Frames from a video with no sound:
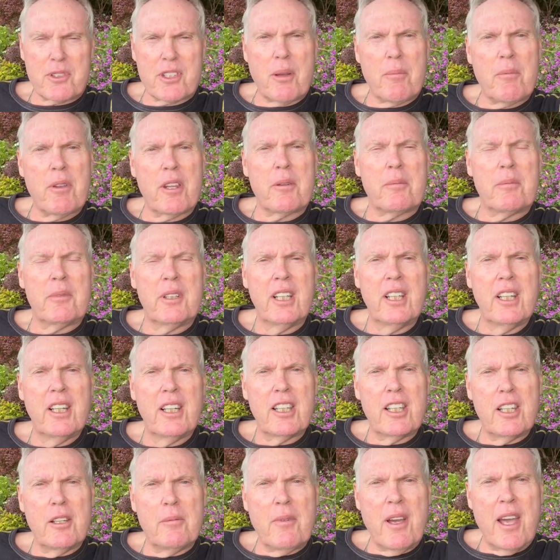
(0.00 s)
Some of them
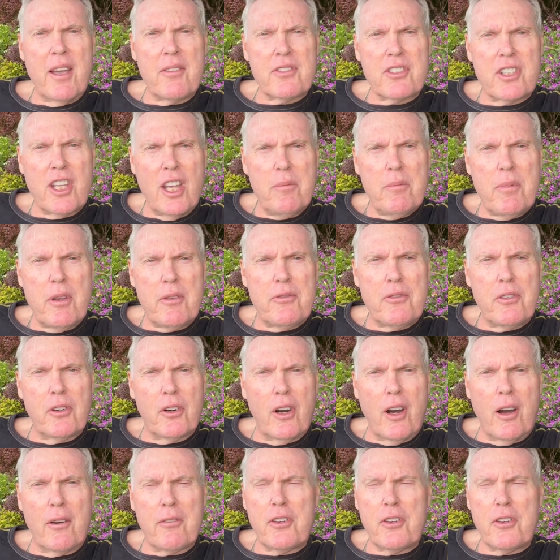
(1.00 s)
you may have seen before